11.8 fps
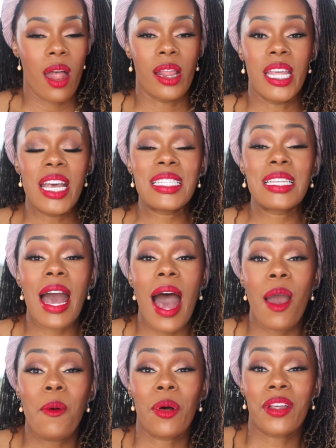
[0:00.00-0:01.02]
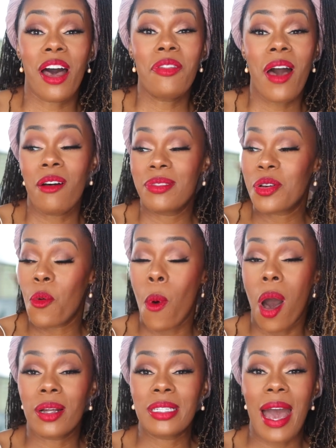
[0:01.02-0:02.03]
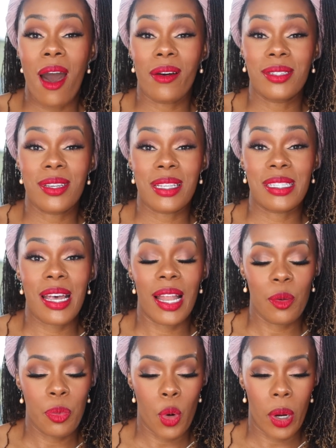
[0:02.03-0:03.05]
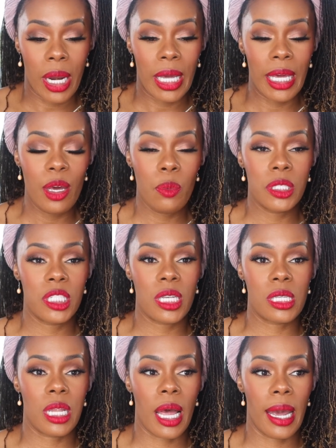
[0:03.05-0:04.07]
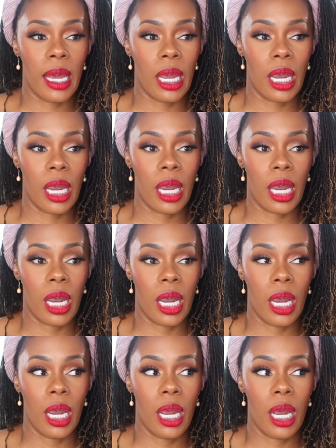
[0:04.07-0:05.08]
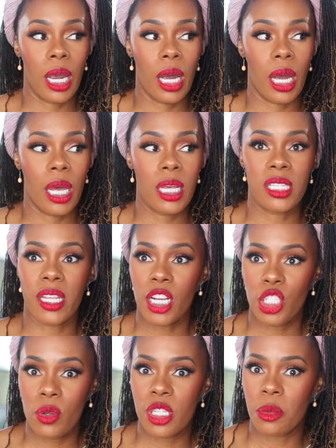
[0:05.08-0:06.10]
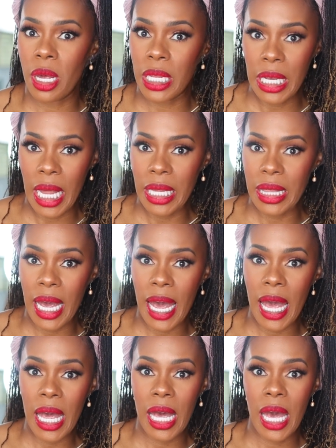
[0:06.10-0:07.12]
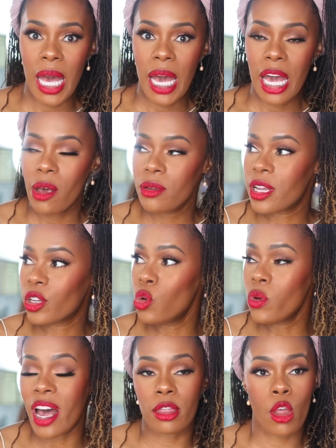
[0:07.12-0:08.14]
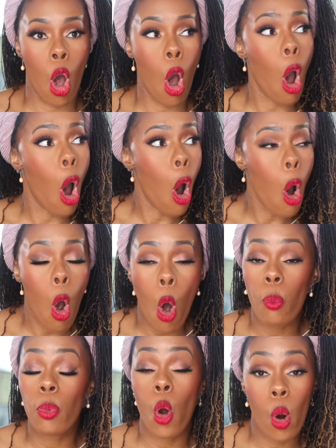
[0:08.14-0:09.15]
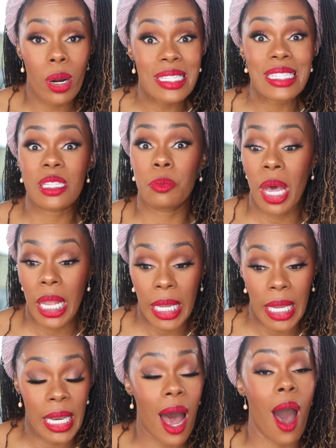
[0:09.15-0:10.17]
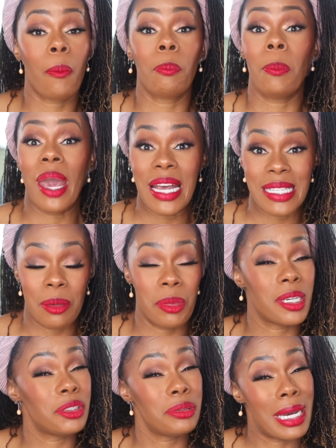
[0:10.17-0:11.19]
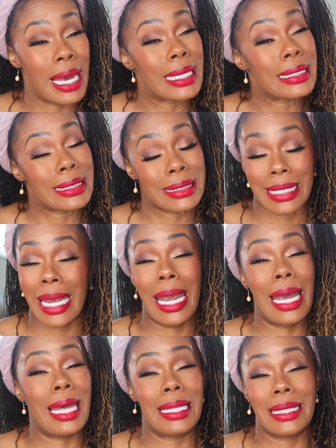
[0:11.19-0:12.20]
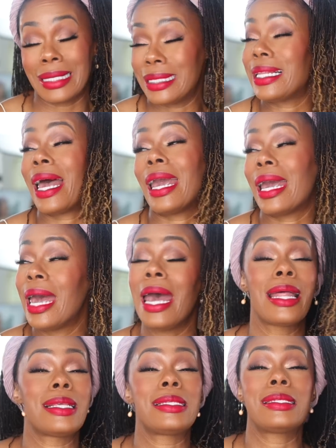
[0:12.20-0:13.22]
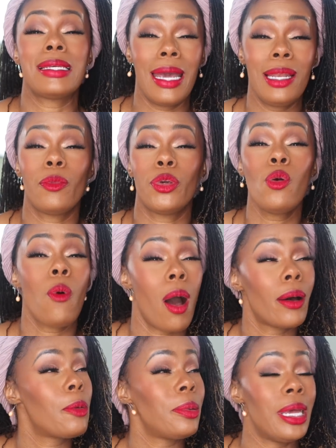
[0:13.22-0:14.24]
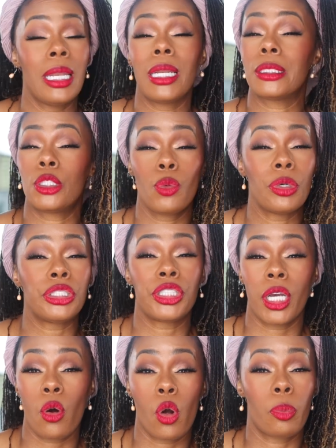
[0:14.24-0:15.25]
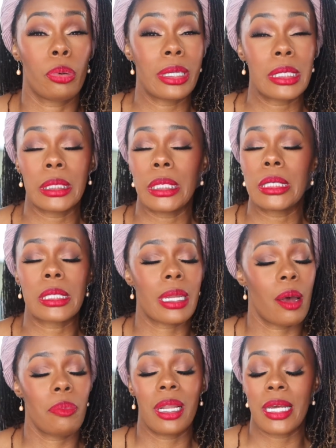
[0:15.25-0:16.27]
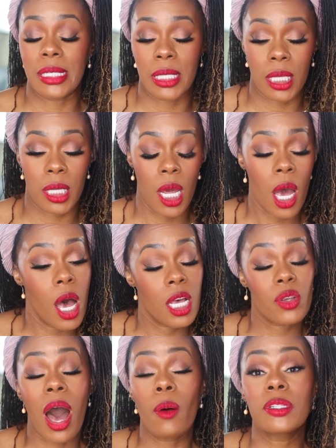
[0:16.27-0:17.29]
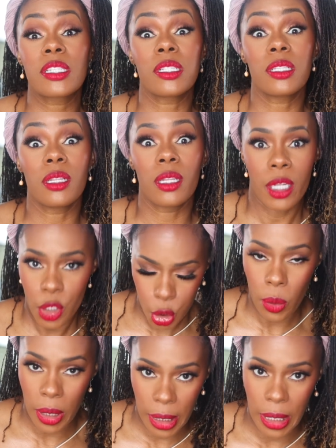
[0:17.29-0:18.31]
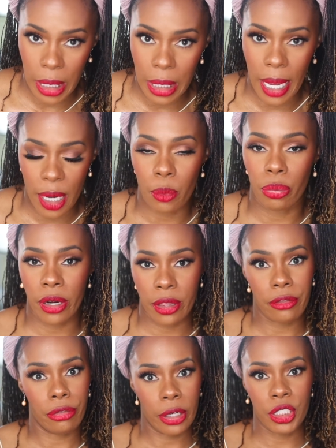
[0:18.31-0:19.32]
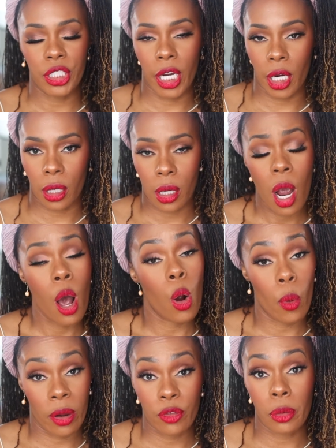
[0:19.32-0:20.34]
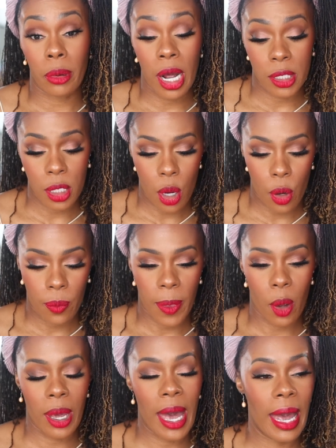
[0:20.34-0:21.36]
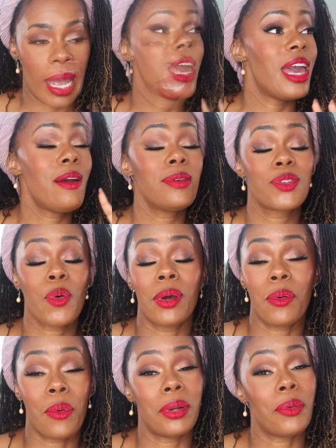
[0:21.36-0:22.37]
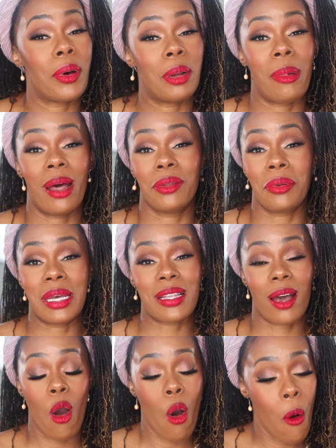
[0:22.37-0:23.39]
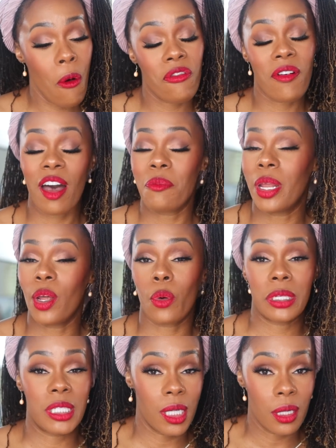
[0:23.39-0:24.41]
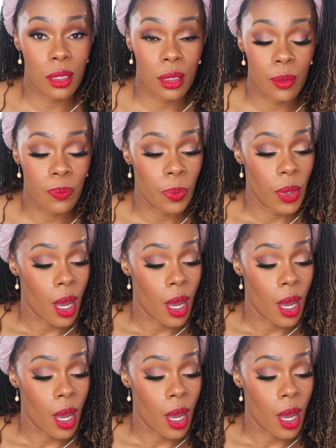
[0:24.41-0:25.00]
This guy, well, the other officer walked out into the Sally port and he was just like, is that you smelling like that? He was like, you got the whole port smelling amazing, because you got to understand that, like, the scent when you walk up into a jail or prison is not pleasant. So I was literally like a breath of fresh air when vibrato, okay? He was going on and on about it, you guys, like a whole 5-minute ordeal